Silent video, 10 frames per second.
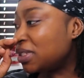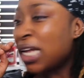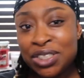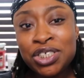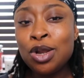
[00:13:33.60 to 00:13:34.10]

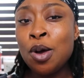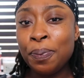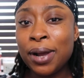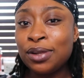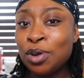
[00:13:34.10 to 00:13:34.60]
Does she
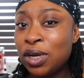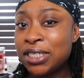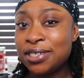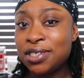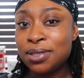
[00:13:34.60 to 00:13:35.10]
look pregnant or
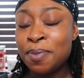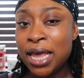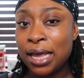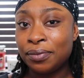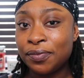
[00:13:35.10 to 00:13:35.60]
is it just
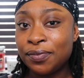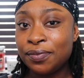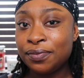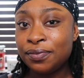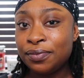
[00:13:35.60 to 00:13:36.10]
me?
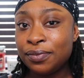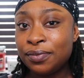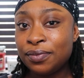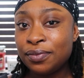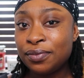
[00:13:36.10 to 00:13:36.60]

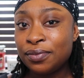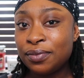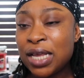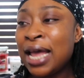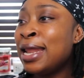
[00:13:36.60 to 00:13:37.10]

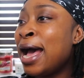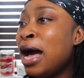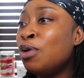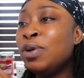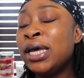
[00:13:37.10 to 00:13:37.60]
And
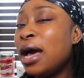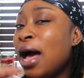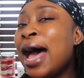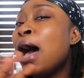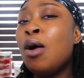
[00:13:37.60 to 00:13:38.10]
how we
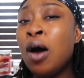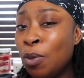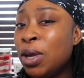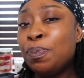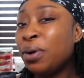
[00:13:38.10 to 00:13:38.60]

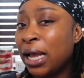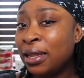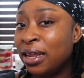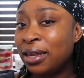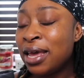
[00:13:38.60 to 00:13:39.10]
how are we
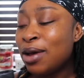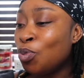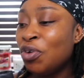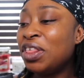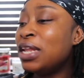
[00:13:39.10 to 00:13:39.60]
pregnant
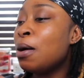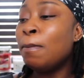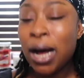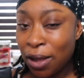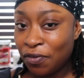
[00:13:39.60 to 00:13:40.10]
within a
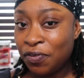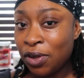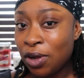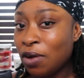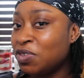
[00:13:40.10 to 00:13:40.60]
month
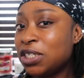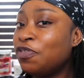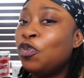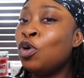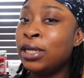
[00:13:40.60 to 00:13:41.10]
of just
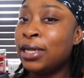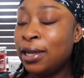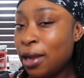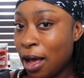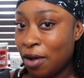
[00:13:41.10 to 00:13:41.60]
falling
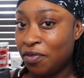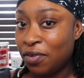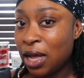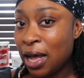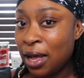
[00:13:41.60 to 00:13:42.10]
in love?
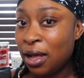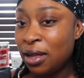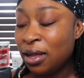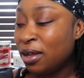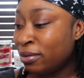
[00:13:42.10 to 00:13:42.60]
Huh?
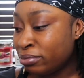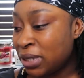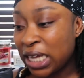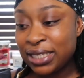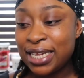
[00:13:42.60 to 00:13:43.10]

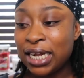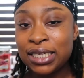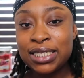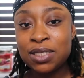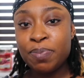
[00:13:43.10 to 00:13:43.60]
That's
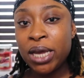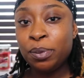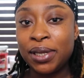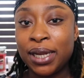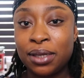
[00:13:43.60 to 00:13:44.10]
Dennis's
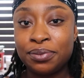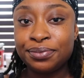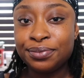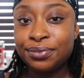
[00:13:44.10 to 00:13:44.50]
baby then.